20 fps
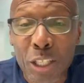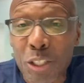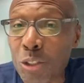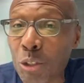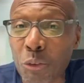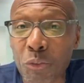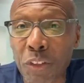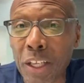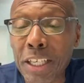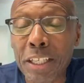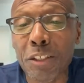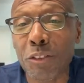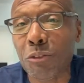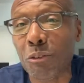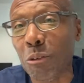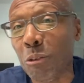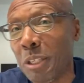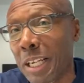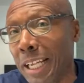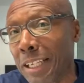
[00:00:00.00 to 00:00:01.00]
So think of
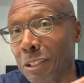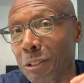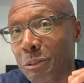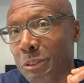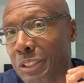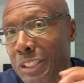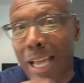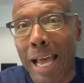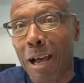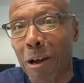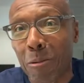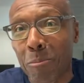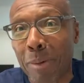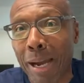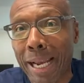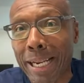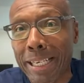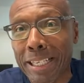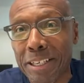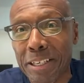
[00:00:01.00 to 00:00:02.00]
throwing that little sound
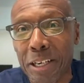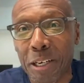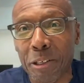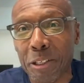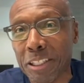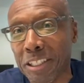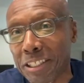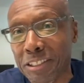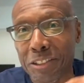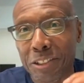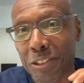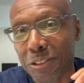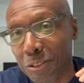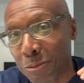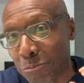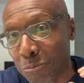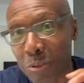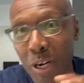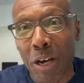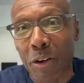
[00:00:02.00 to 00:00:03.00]
bite in there to get you
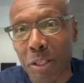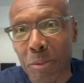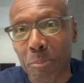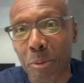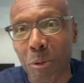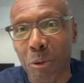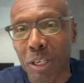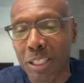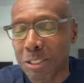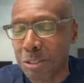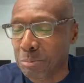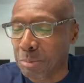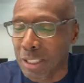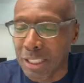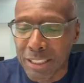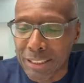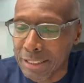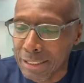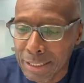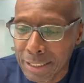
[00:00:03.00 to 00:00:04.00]
some brownie points.
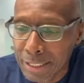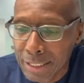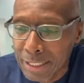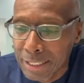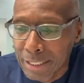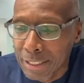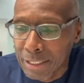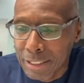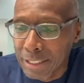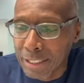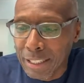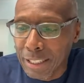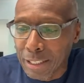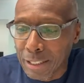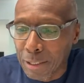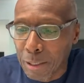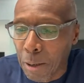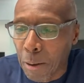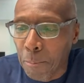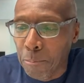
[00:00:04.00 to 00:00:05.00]
But yeah,
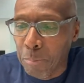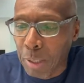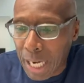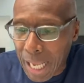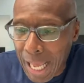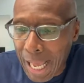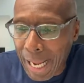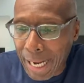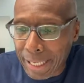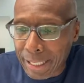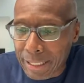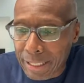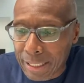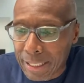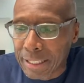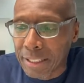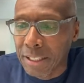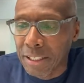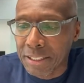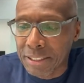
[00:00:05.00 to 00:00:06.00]
black,
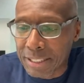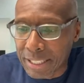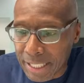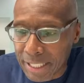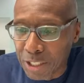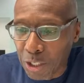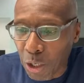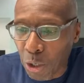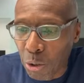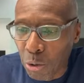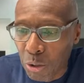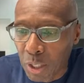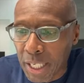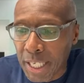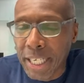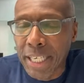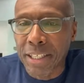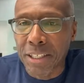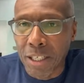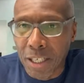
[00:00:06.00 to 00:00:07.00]
Latino,
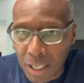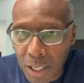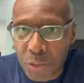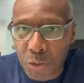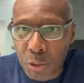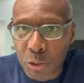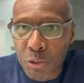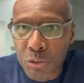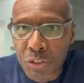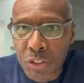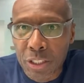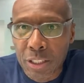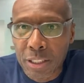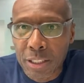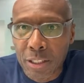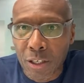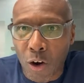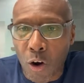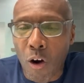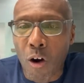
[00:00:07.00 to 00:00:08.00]
and others
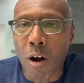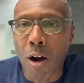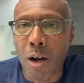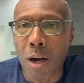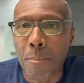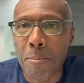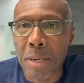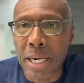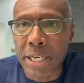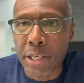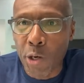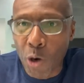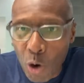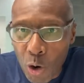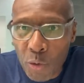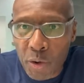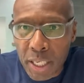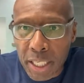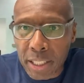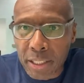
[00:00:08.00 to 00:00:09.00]
are a
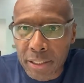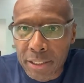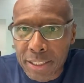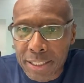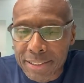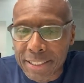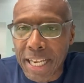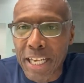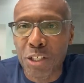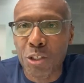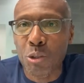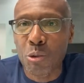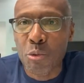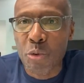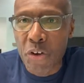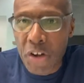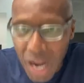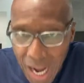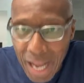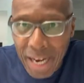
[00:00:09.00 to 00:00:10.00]
minority. They do
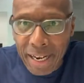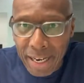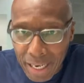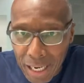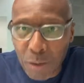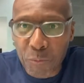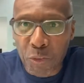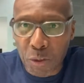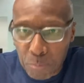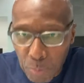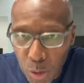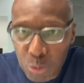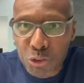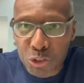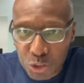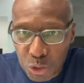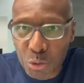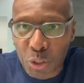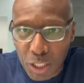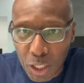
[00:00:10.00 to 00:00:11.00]
not have the
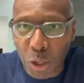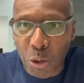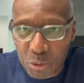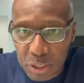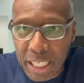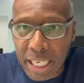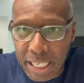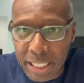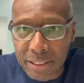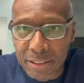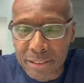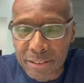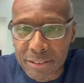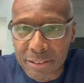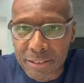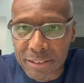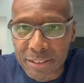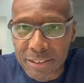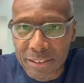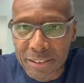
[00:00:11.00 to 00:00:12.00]
most student loan debt.
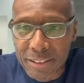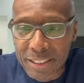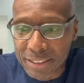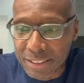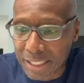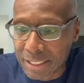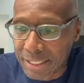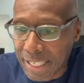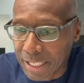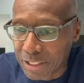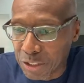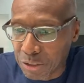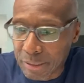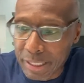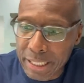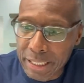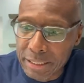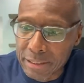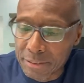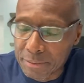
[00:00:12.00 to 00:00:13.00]
Let's get that straight.